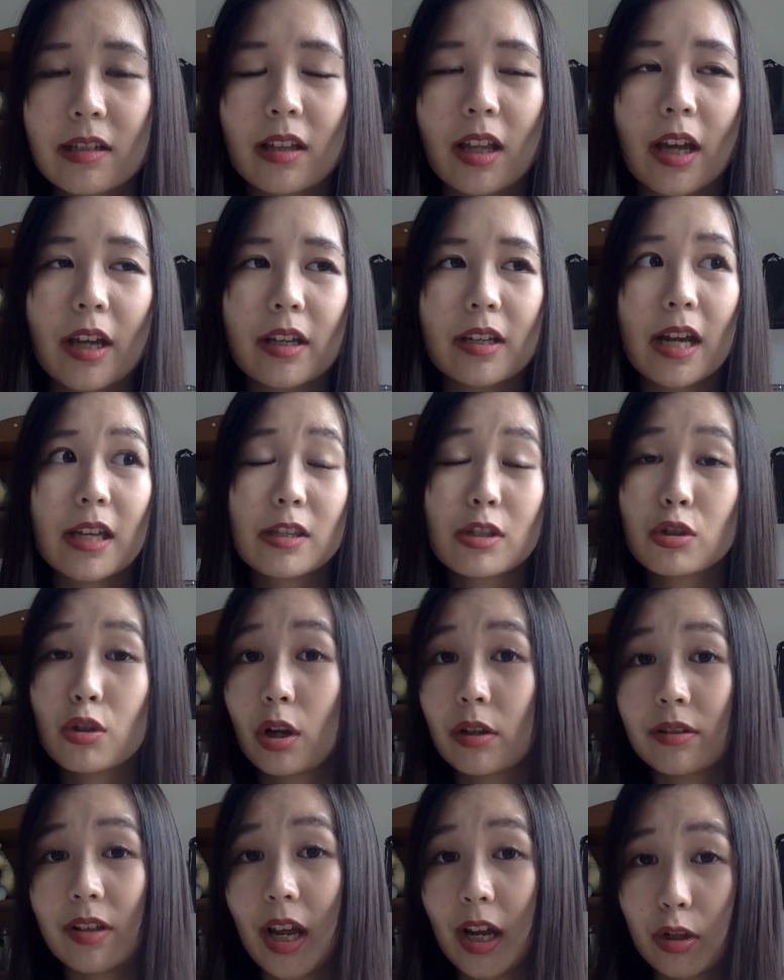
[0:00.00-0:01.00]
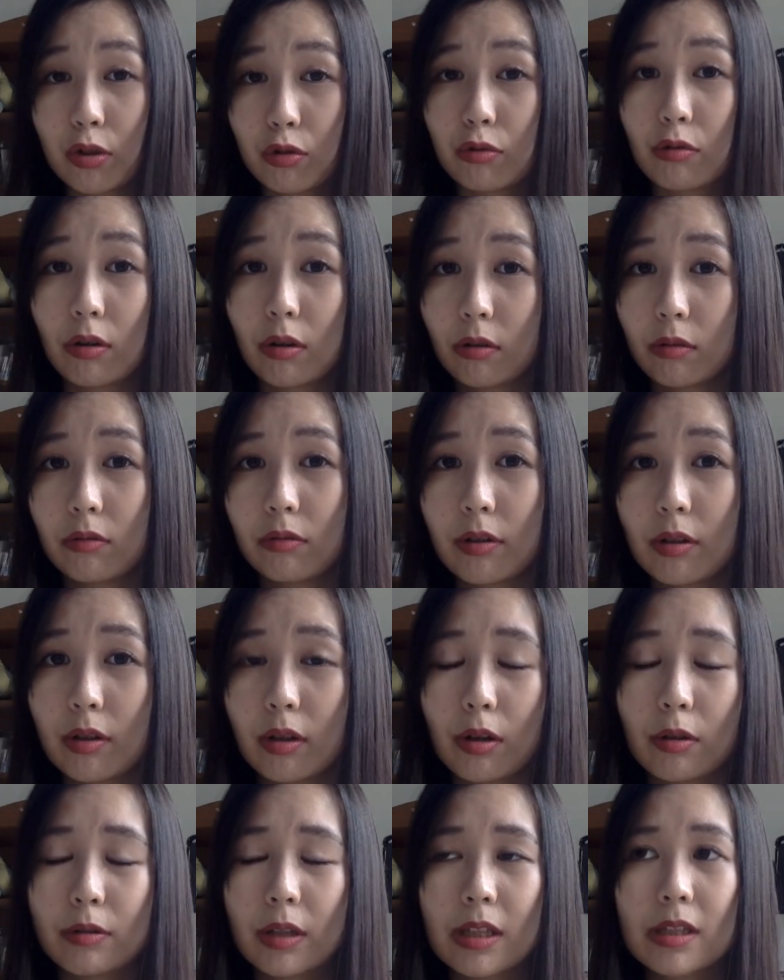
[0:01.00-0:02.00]
Like, that's not natural, you
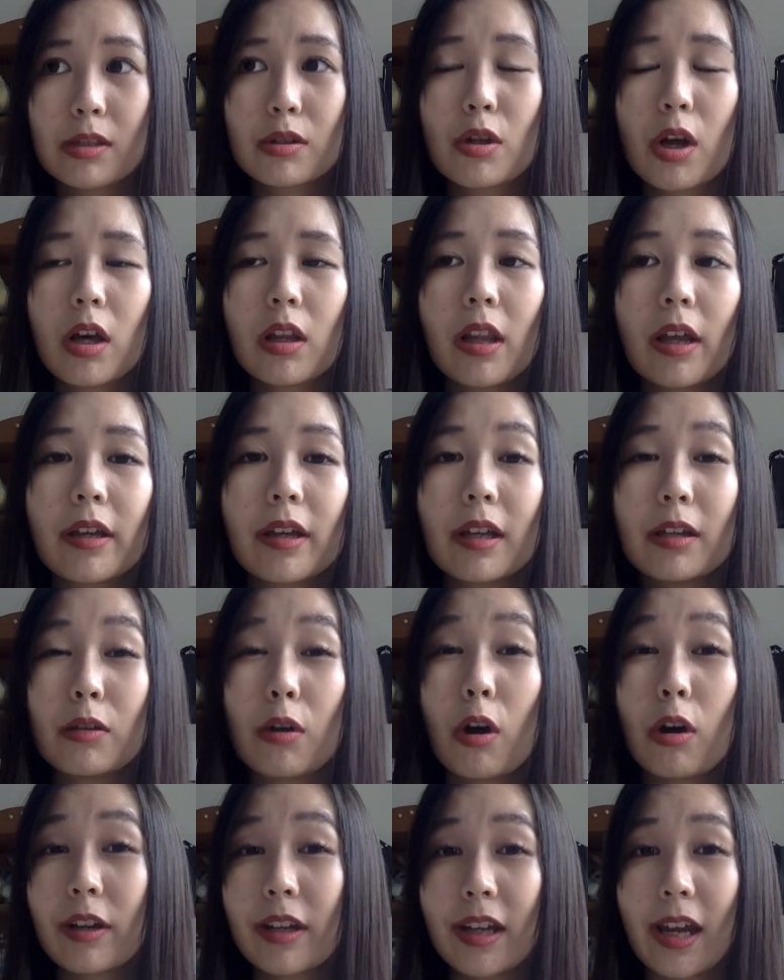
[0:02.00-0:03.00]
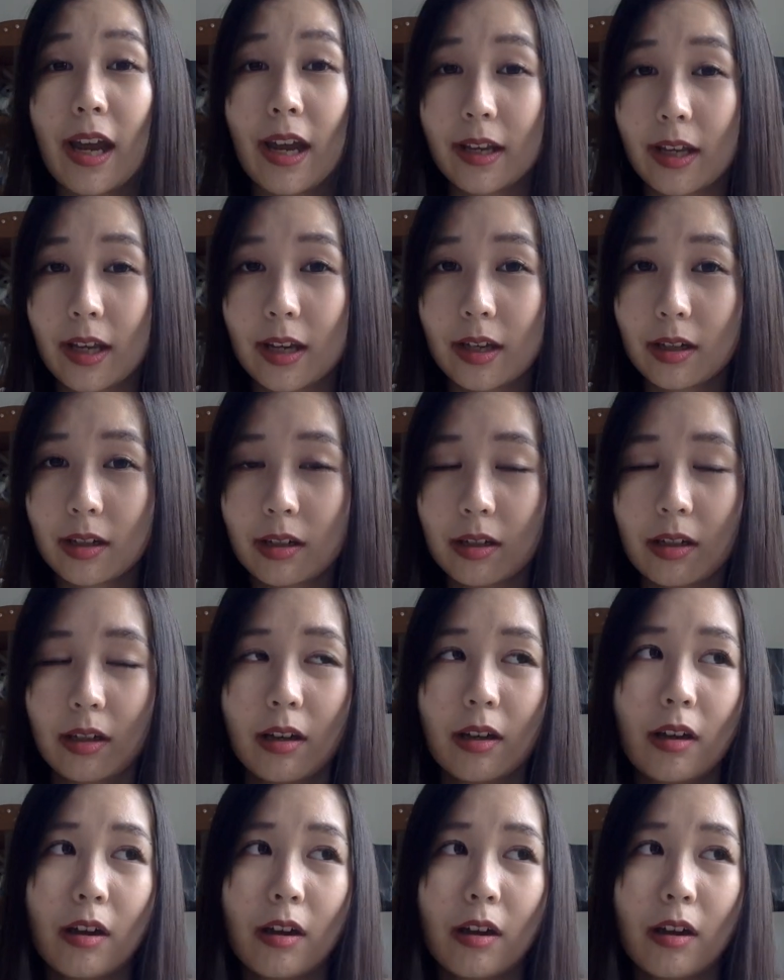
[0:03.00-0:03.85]
know, that's not like an organic.